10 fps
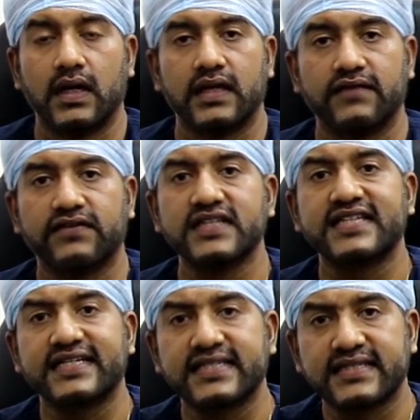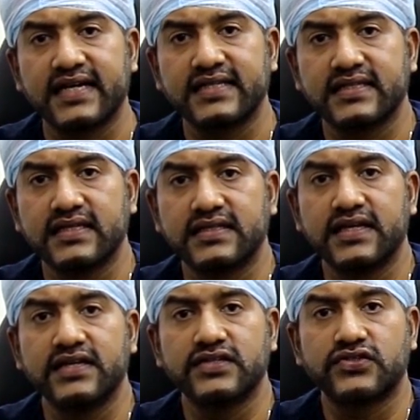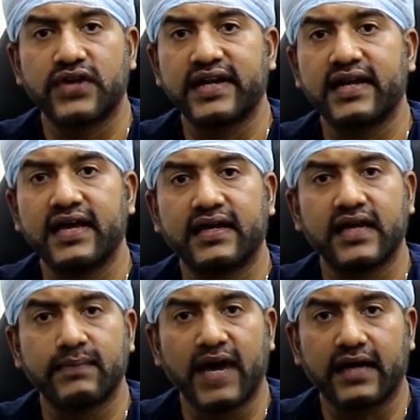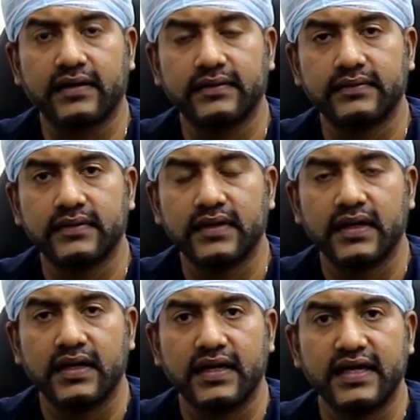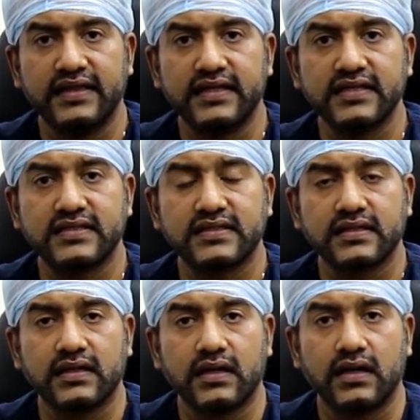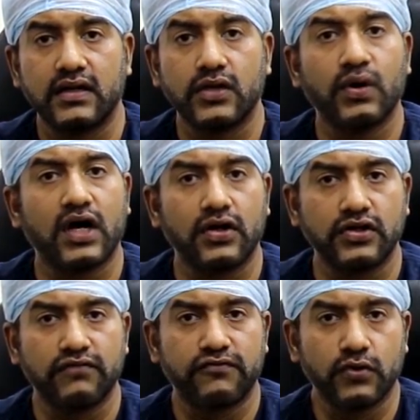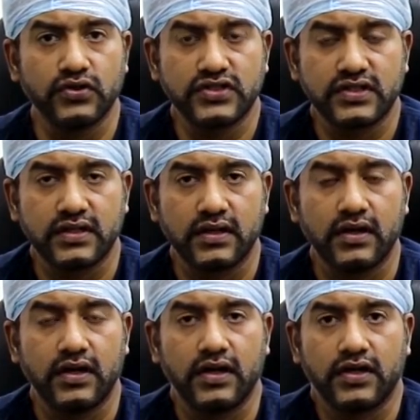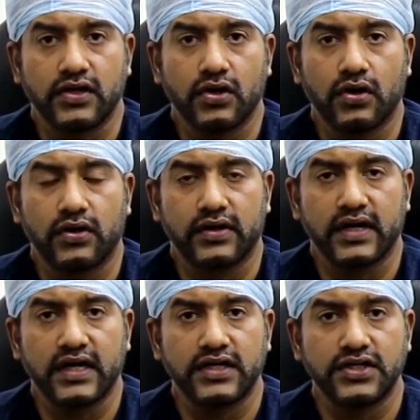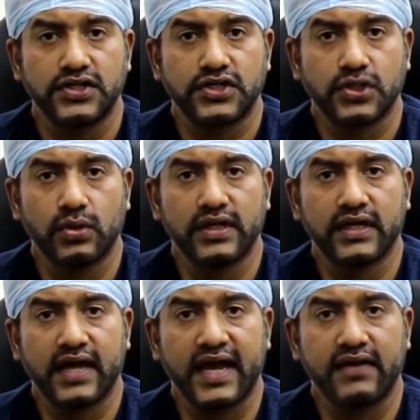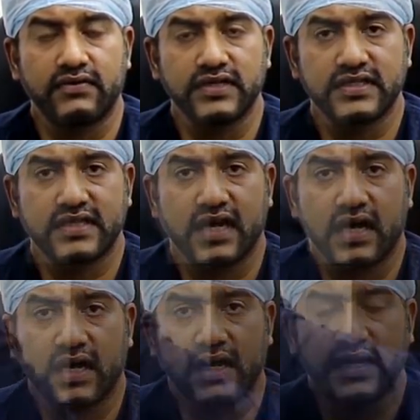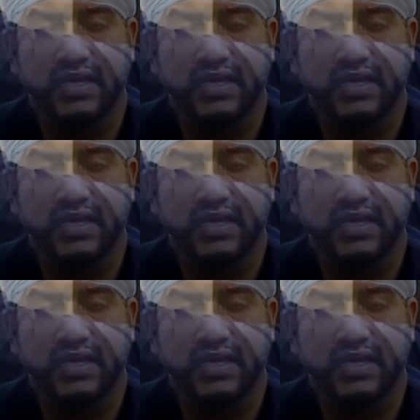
The first exercise is the straight leg kickback. In this, you are on your fours, your shoulder and wrist are